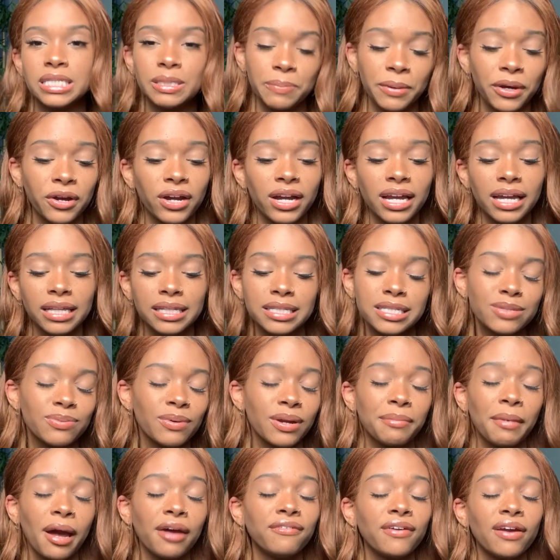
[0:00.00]
spirit. It's
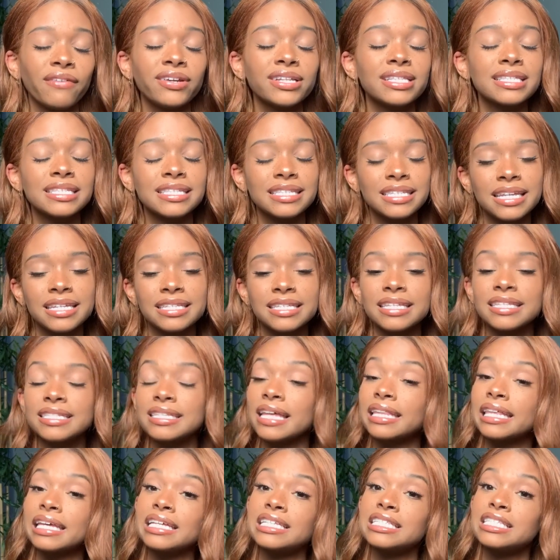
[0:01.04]
one of my favorite seasons. I
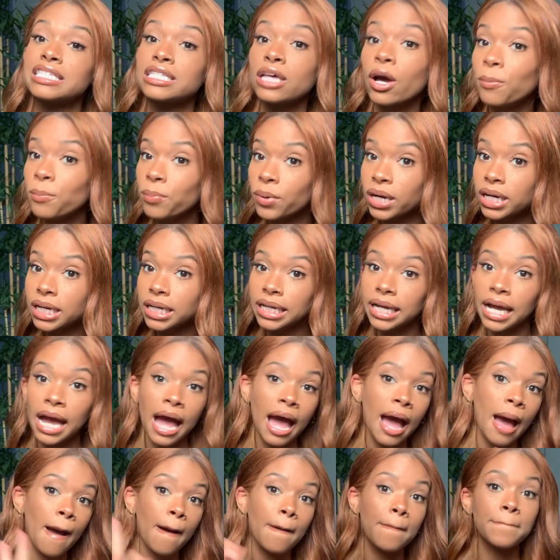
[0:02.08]
think it's so pretty,
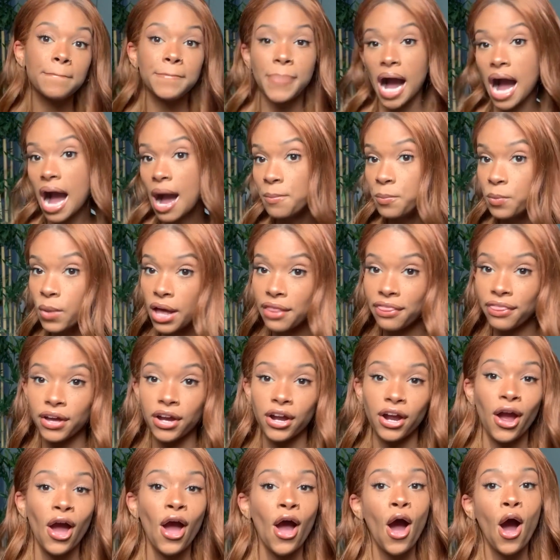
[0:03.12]
bomb
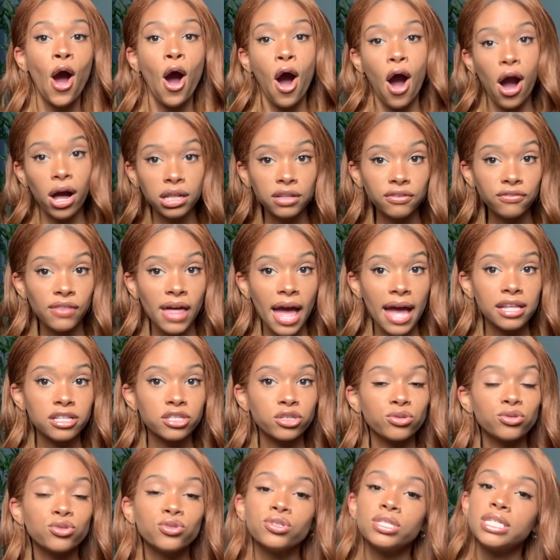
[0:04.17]
weather, all of that.
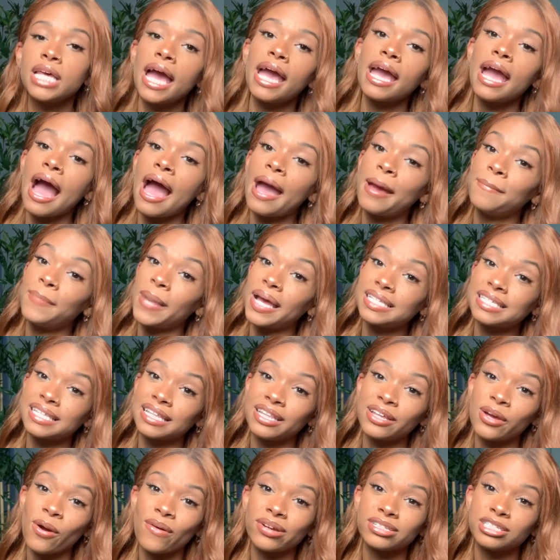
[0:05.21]
So today I am
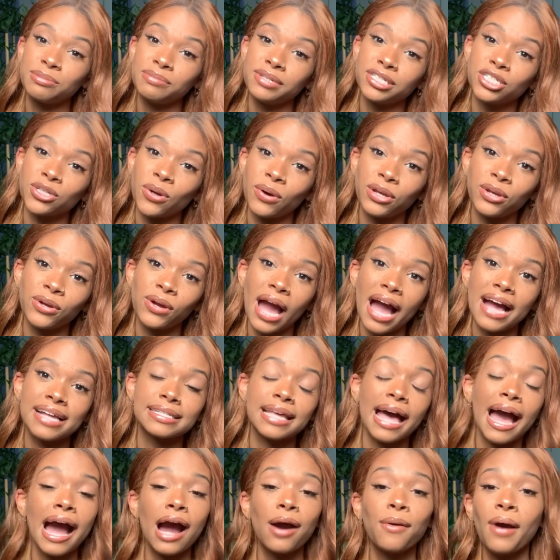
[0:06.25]
basically going to be showing you guys
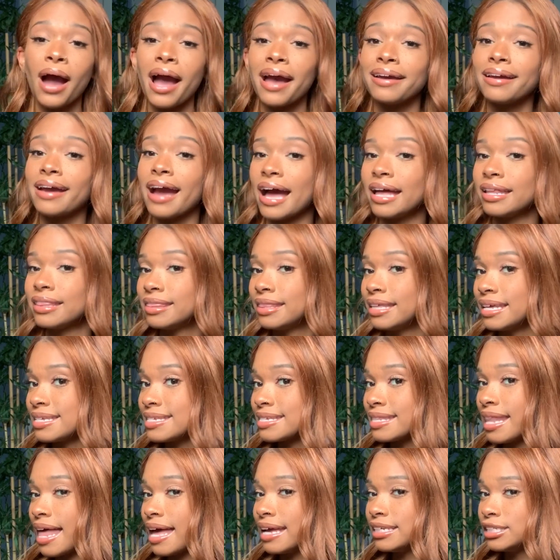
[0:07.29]
how I got
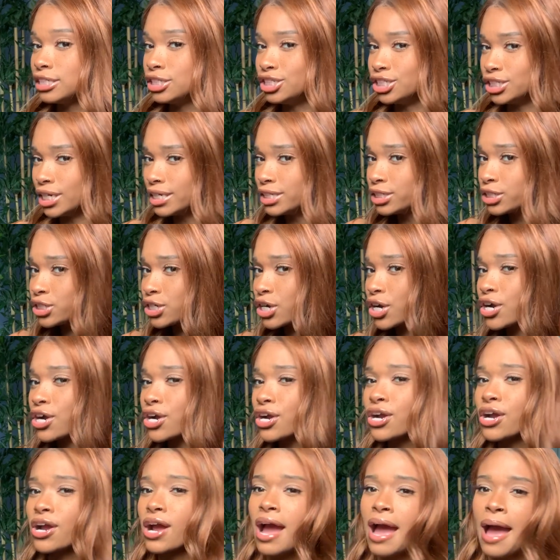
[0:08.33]
this like
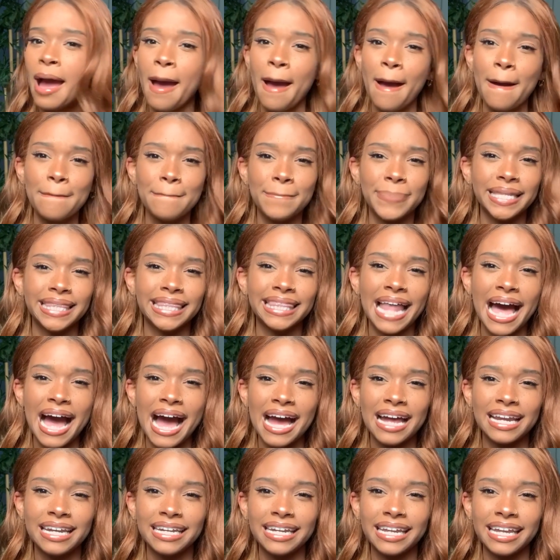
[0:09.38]
ginger
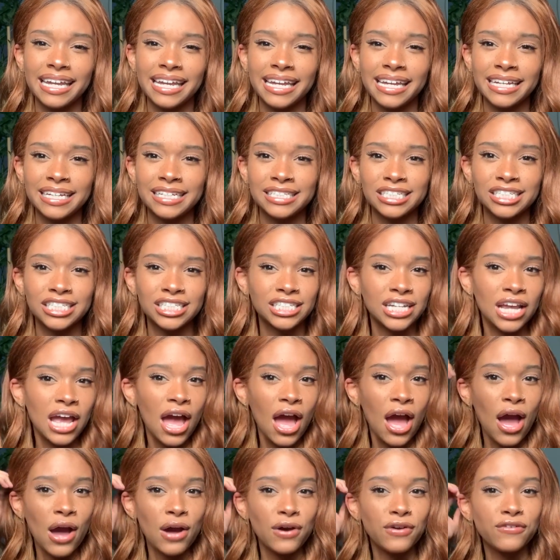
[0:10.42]
blondish
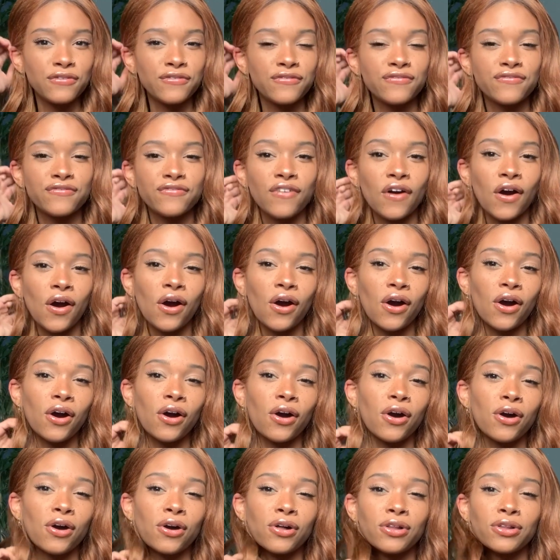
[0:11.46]

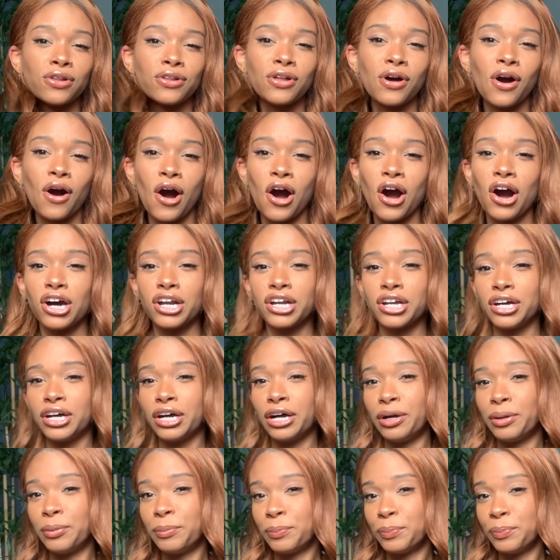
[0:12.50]
fall
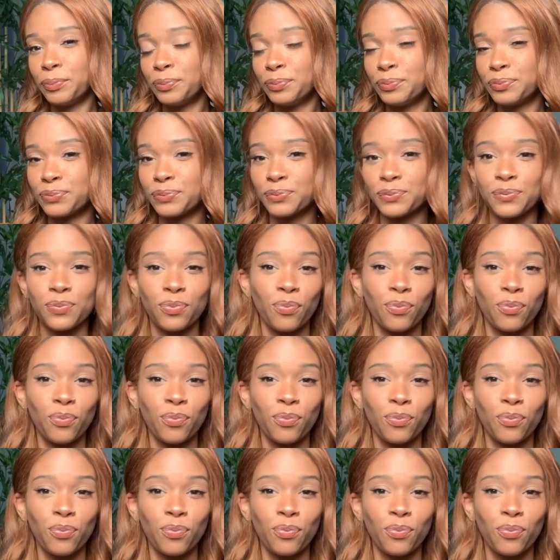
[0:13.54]
autumn